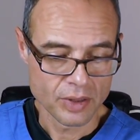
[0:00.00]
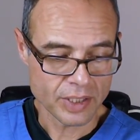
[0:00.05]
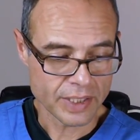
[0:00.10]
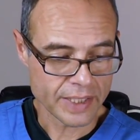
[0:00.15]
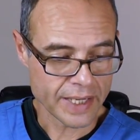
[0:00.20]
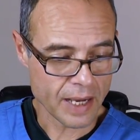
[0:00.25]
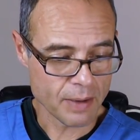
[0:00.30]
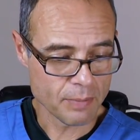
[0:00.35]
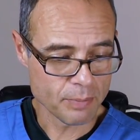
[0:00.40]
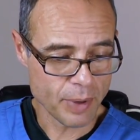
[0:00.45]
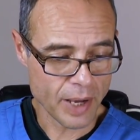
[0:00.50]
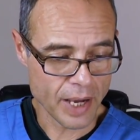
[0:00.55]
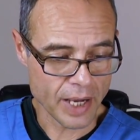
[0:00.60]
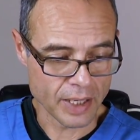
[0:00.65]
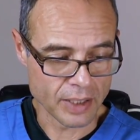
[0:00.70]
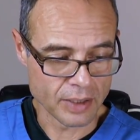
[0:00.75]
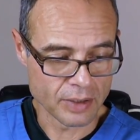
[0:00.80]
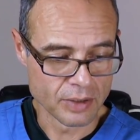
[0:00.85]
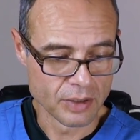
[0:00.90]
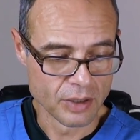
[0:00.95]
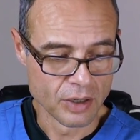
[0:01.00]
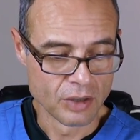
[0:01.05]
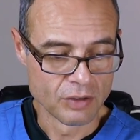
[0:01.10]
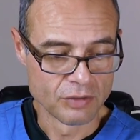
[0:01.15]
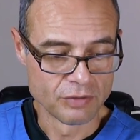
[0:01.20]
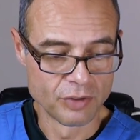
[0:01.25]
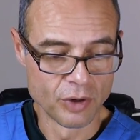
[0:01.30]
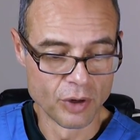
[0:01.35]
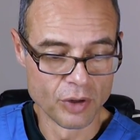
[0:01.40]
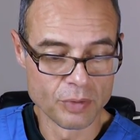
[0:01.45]
the campaign
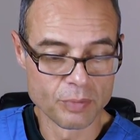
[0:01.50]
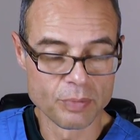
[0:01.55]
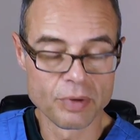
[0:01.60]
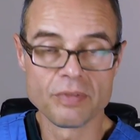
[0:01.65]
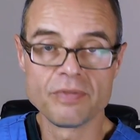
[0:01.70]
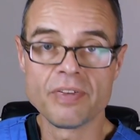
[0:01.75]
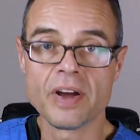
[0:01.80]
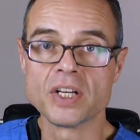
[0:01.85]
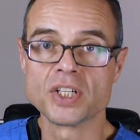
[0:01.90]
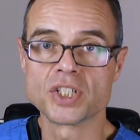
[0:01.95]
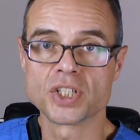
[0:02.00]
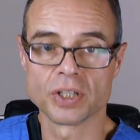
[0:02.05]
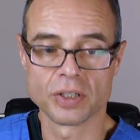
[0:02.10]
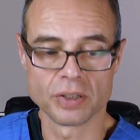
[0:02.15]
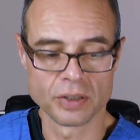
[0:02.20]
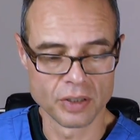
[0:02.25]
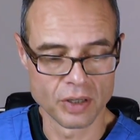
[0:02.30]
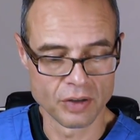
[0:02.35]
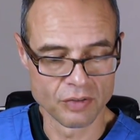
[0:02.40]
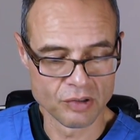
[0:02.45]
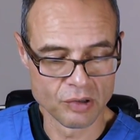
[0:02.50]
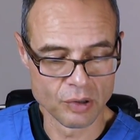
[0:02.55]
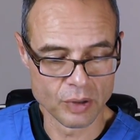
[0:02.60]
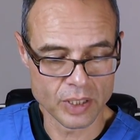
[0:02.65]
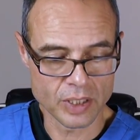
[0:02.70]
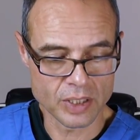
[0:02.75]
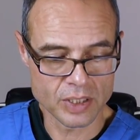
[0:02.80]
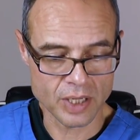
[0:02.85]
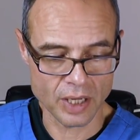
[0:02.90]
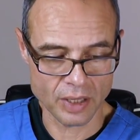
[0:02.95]
for the prevention of
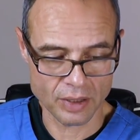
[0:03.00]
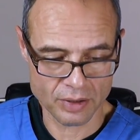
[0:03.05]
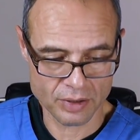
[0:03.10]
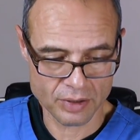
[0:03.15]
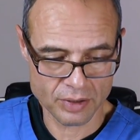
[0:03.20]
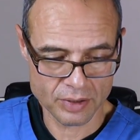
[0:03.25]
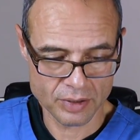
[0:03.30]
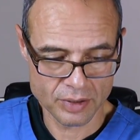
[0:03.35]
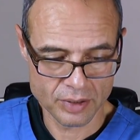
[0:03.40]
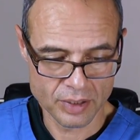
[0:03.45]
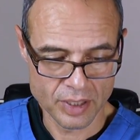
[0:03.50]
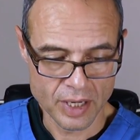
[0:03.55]
crooked teeth